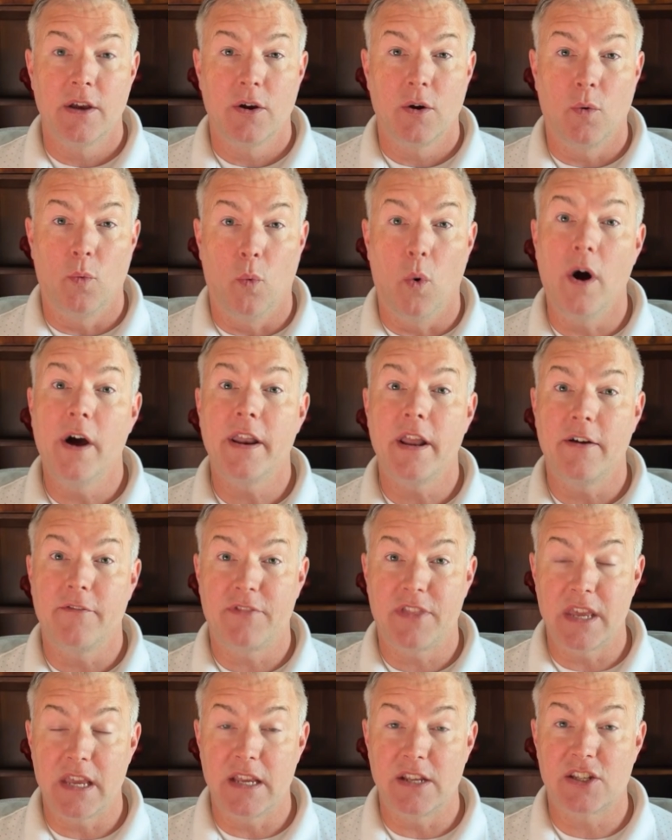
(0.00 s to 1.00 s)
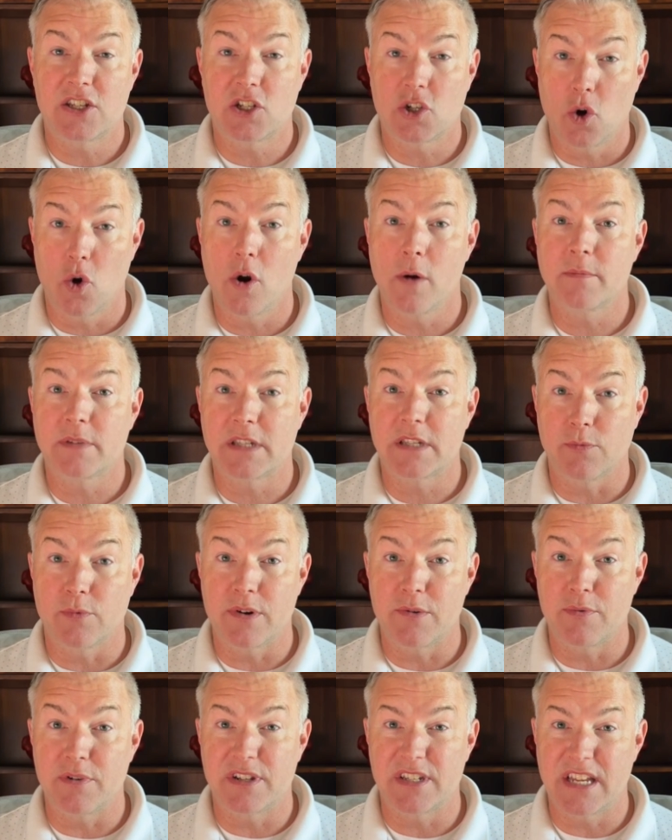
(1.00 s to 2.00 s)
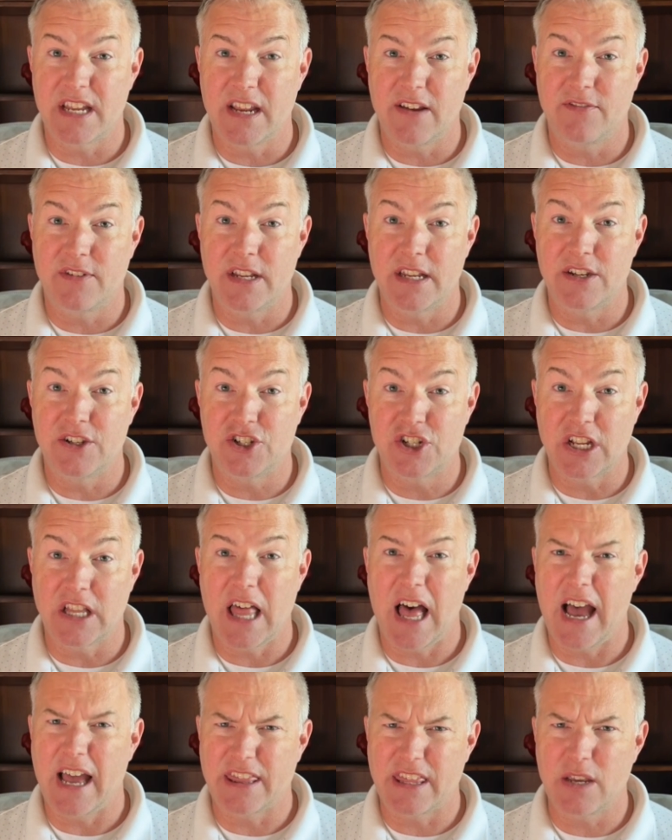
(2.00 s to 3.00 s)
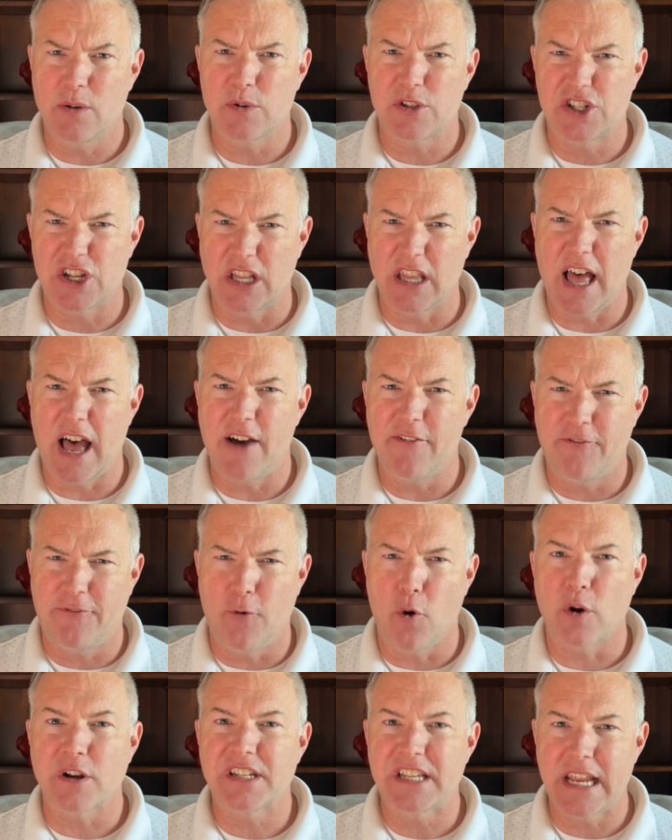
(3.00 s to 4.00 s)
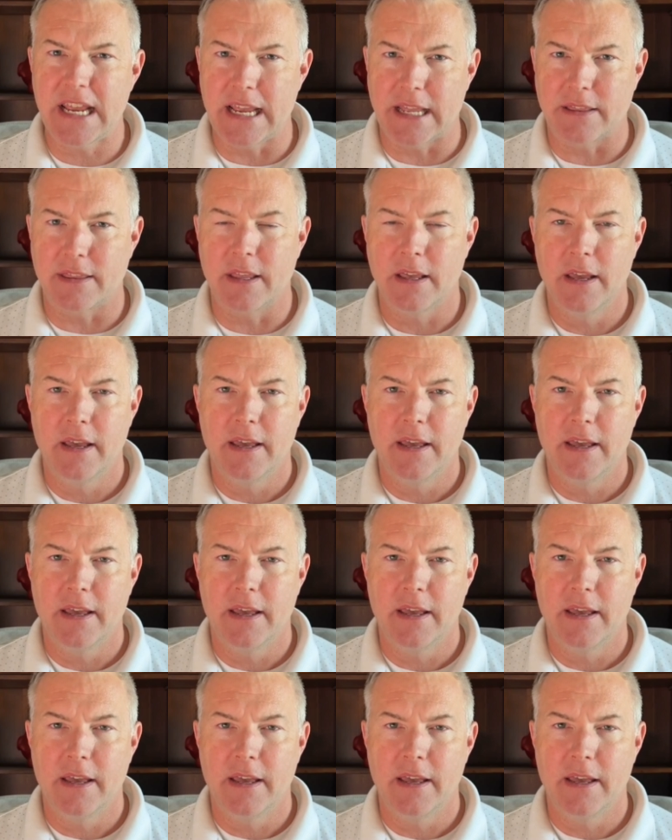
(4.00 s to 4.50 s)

one of the storms that we received in July. I think it was July 14th.